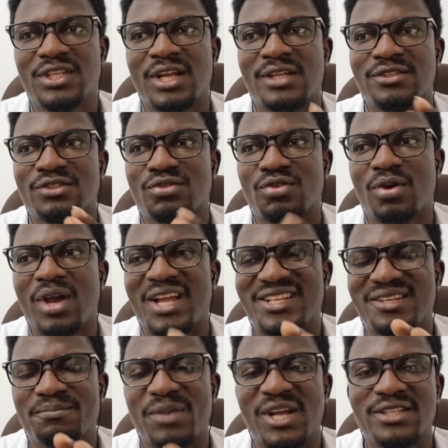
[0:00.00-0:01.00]
and store
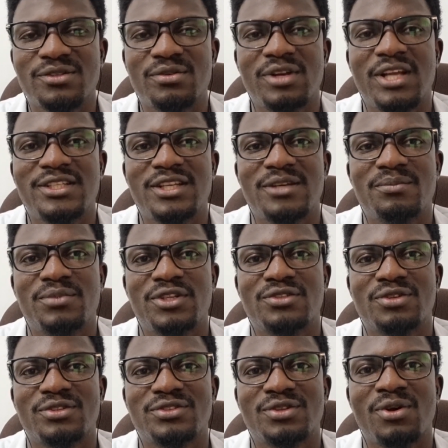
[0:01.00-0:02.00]
at particular
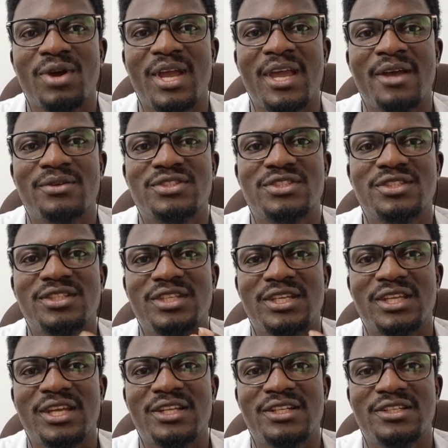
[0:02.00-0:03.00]
temperatures, or else they
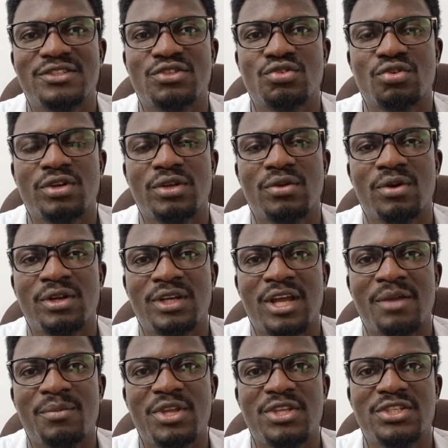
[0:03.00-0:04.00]
get destroyed or
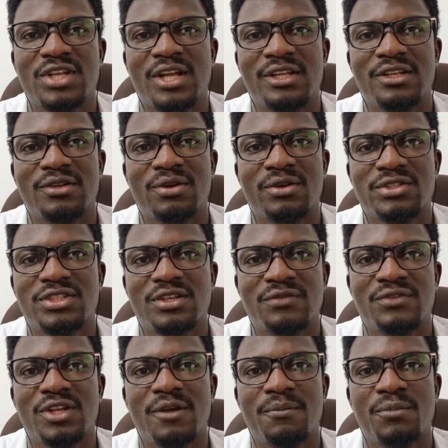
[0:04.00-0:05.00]
damaged and they don't
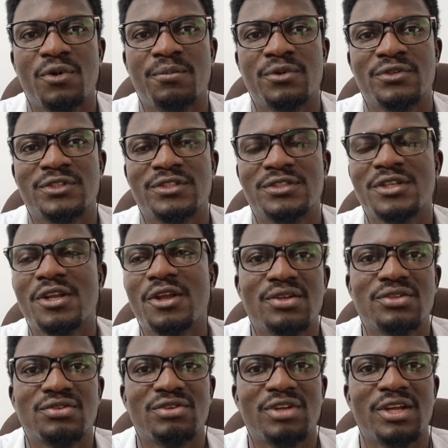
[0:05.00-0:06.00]
serve their purposes.
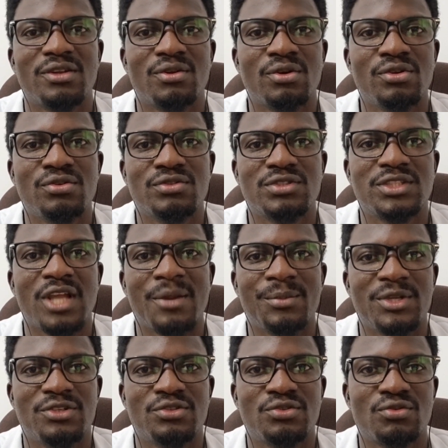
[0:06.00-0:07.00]
So that you don't use
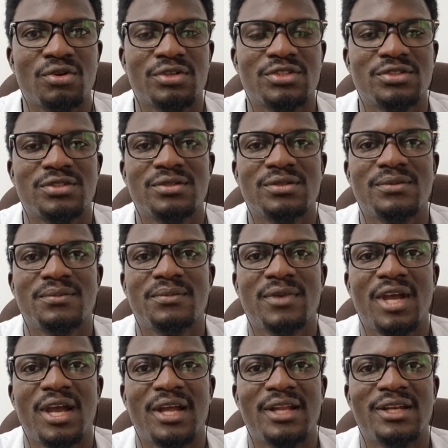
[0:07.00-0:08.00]
damaged drugs,
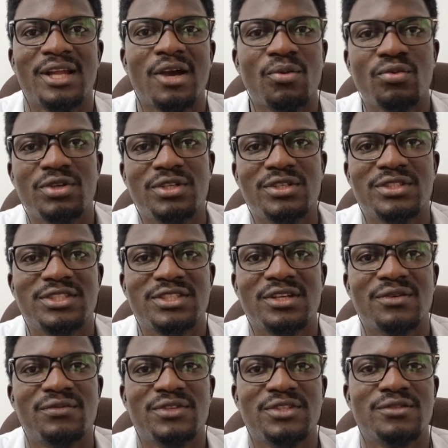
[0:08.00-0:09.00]
and that wouldn't
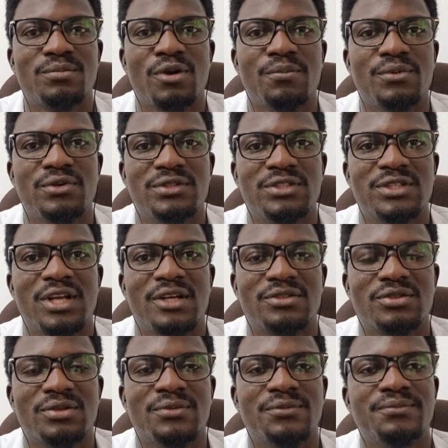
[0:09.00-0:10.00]
serve its purpose
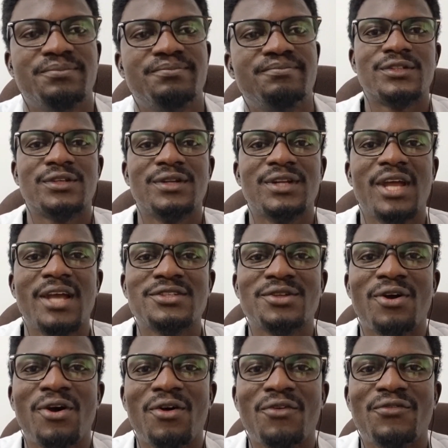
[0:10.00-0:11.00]
at all. So that's
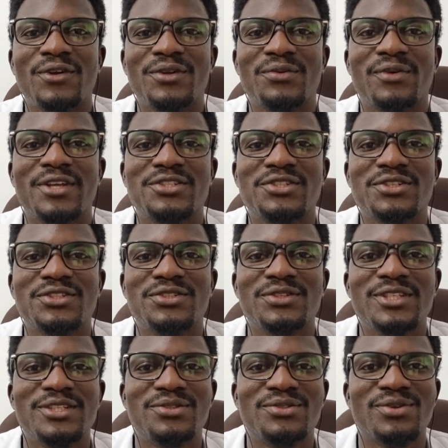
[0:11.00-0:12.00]
all for the questions you
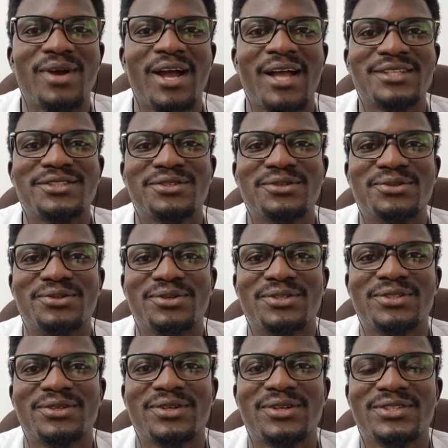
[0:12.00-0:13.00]
need to ask your
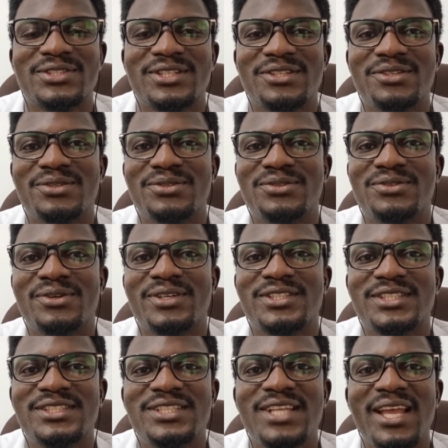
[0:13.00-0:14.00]
doctor concerning your
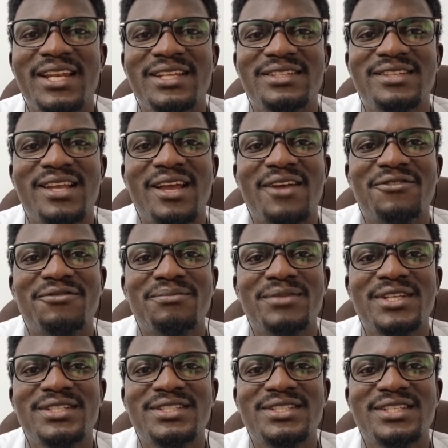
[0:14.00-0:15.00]
drugs. Is there anything I've
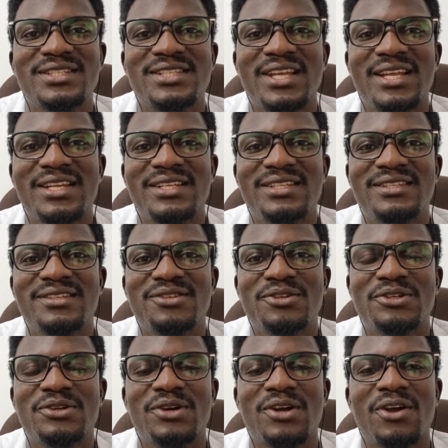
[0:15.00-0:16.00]
missed? Is there anything
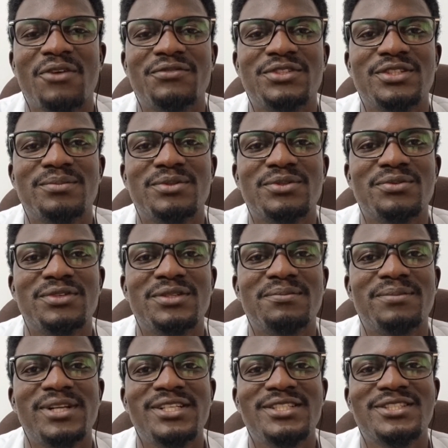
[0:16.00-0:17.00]
you're not comfortable
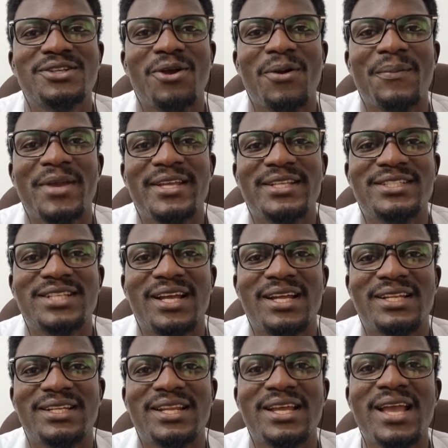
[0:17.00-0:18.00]
with? Please comment
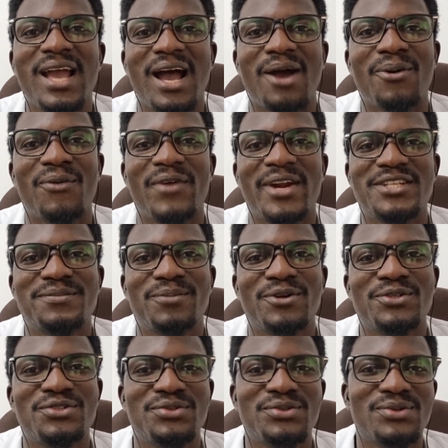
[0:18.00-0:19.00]
and I'll
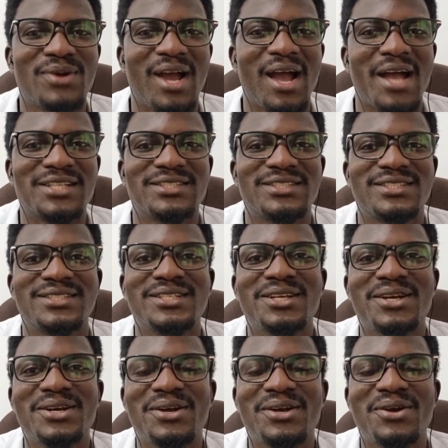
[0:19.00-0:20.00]
respond to you as
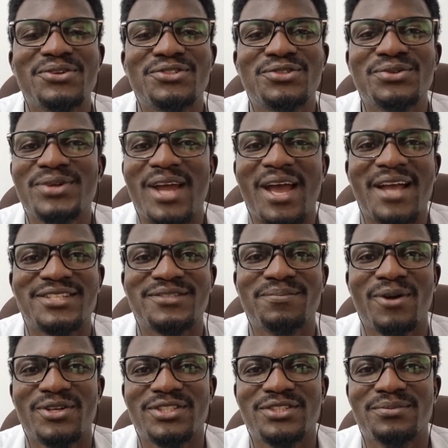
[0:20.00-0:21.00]
soon as
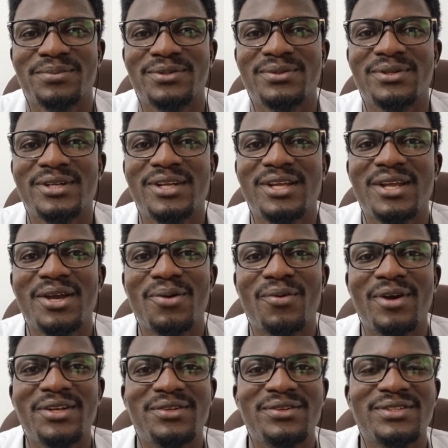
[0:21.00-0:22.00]
possible.
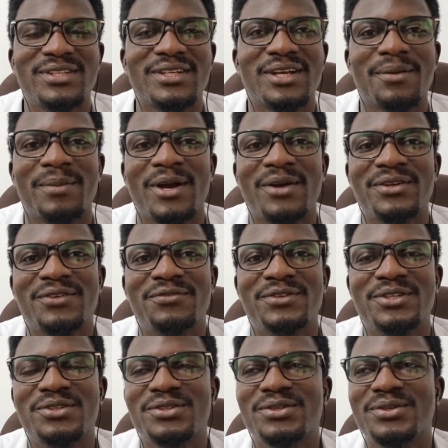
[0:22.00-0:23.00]
What do you think about the
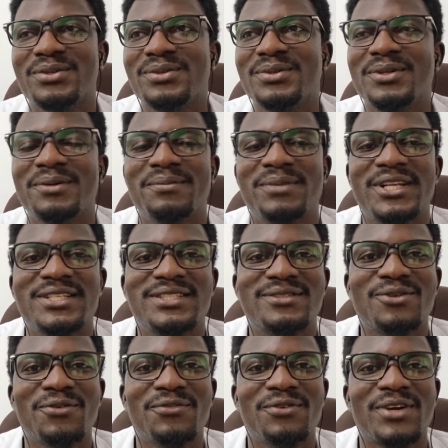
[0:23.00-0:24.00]
video? Please
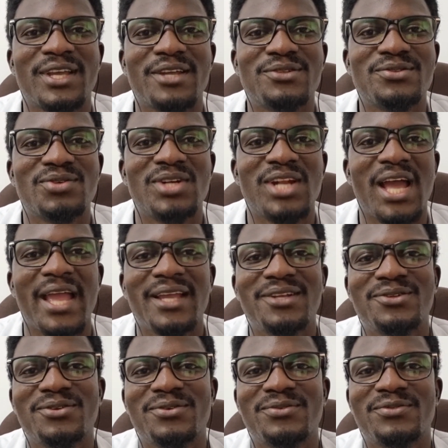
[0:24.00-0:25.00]
don't forget to
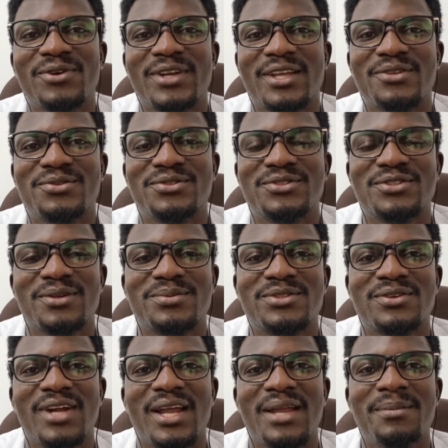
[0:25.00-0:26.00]
like, don't forget to
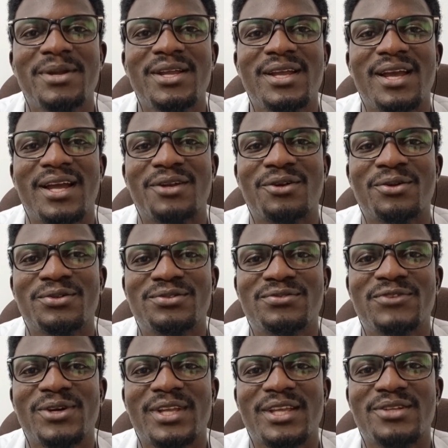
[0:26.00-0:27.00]
subscribe, and don't
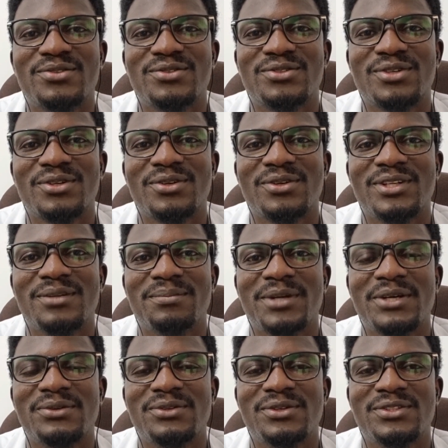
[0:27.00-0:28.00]
forget to turn on the
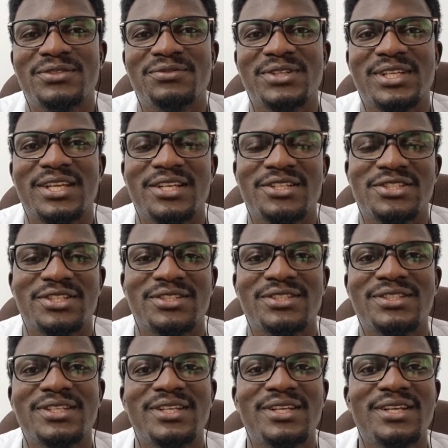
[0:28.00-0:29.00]
bell notification.
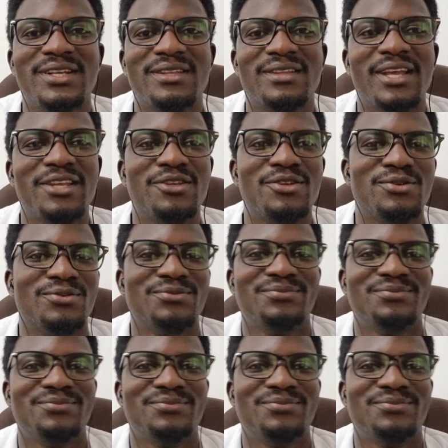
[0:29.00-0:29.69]
Thank you.